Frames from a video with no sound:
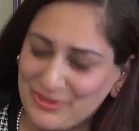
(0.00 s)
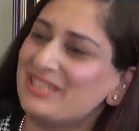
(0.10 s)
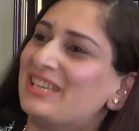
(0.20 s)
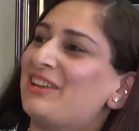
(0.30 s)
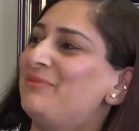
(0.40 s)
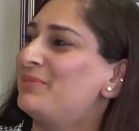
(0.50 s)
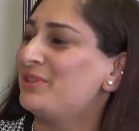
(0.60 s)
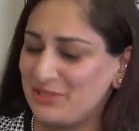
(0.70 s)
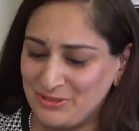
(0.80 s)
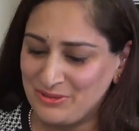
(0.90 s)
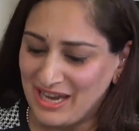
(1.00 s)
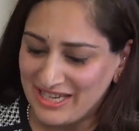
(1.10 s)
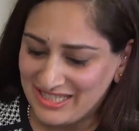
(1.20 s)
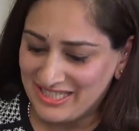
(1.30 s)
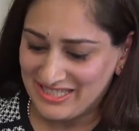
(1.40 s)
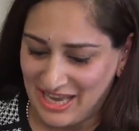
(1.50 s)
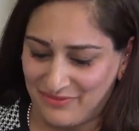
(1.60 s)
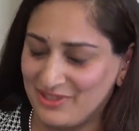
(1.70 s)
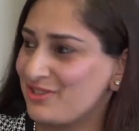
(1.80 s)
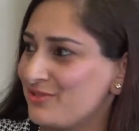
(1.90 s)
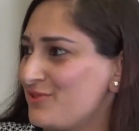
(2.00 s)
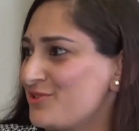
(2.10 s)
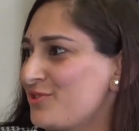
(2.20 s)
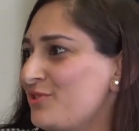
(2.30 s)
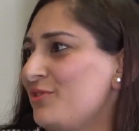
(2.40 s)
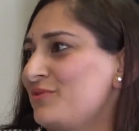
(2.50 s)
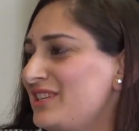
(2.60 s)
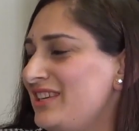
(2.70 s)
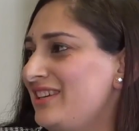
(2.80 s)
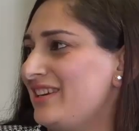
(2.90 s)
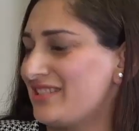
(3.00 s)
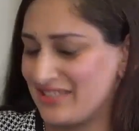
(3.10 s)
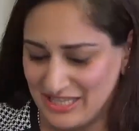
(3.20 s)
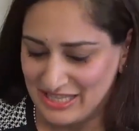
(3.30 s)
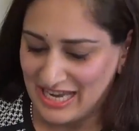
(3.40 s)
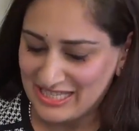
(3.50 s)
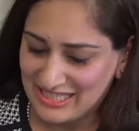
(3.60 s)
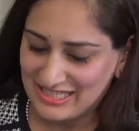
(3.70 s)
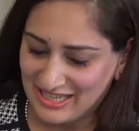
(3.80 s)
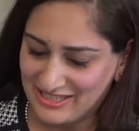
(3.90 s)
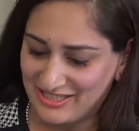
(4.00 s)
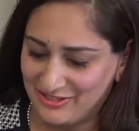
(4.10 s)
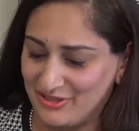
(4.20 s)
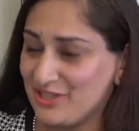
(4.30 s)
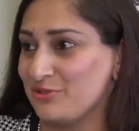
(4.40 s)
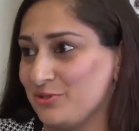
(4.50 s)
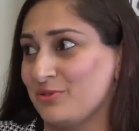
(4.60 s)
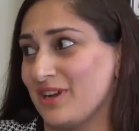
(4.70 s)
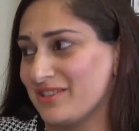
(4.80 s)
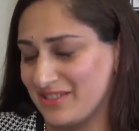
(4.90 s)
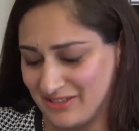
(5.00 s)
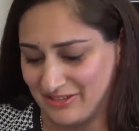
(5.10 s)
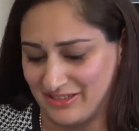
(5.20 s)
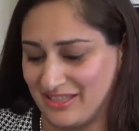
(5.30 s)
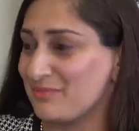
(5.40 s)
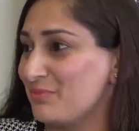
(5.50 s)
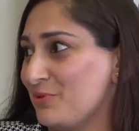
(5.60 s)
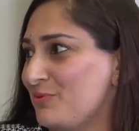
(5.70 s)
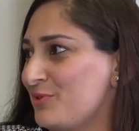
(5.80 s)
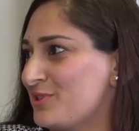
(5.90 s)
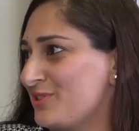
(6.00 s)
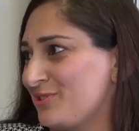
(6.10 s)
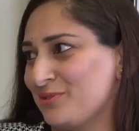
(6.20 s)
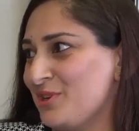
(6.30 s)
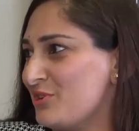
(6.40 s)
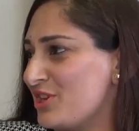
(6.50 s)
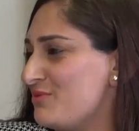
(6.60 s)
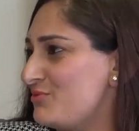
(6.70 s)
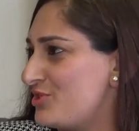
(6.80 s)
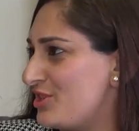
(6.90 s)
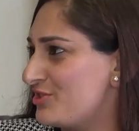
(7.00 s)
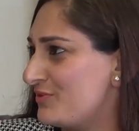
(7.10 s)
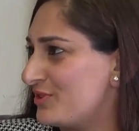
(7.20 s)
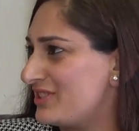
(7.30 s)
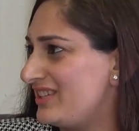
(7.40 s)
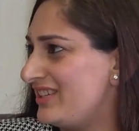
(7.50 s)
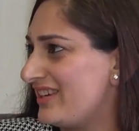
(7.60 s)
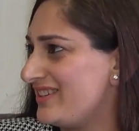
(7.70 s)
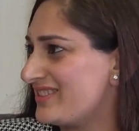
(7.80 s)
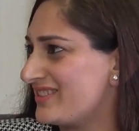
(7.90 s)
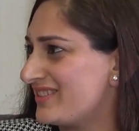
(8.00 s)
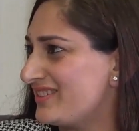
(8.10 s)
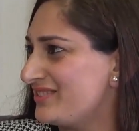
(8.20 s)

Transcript: what gave birth to IT staffing division of TES in 1993, and do you consider that move was a game changer for TES?